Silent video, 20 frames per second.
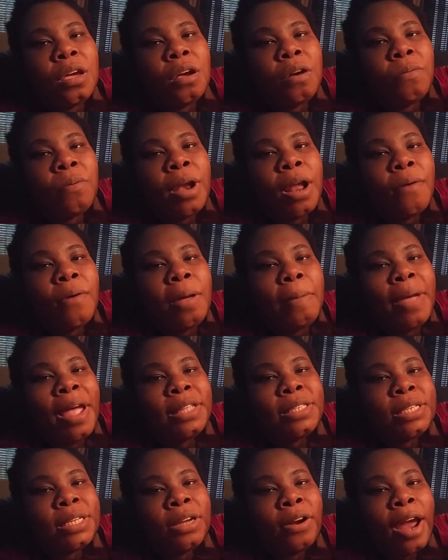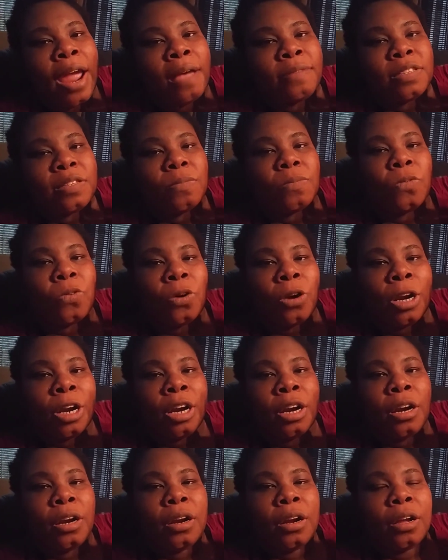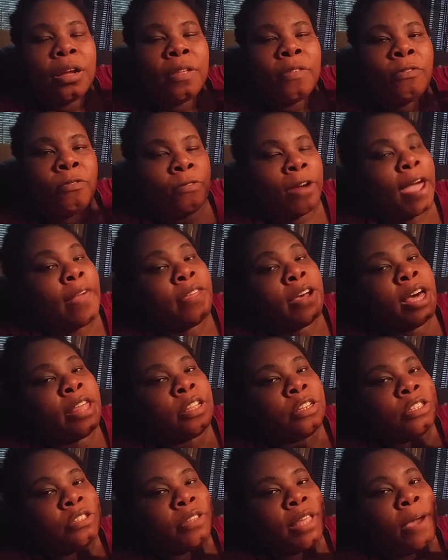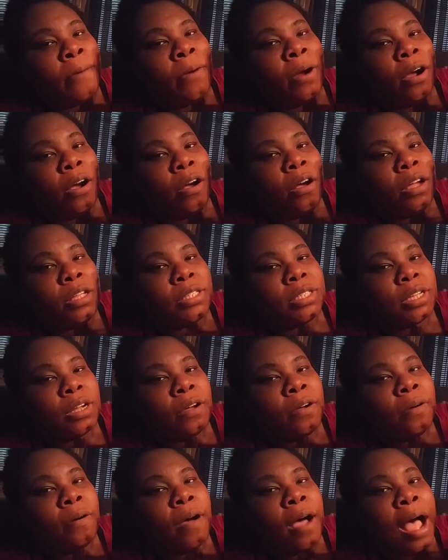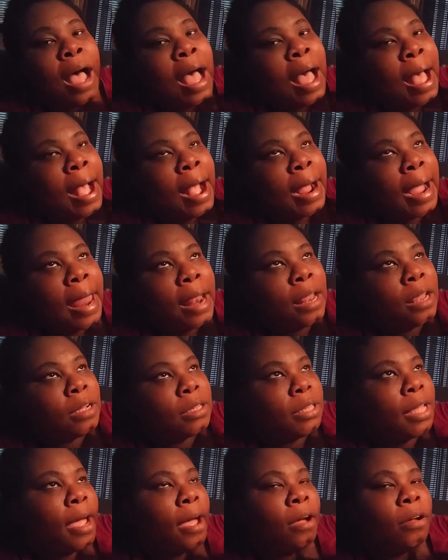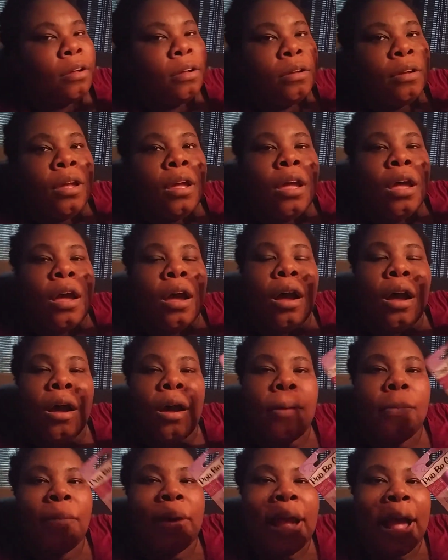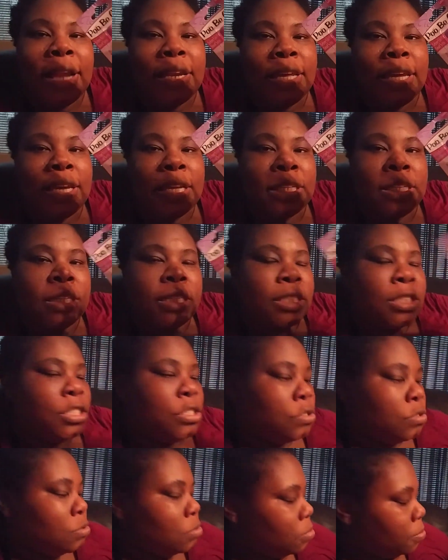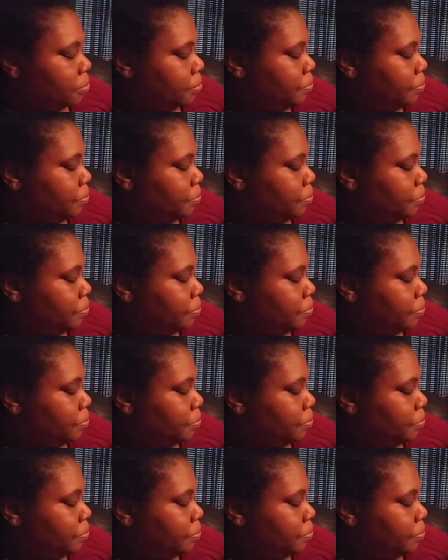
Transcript: when I went back to grab some more, grab the other two, they were gone. So I kind of lucked out. Um, but I did get these two.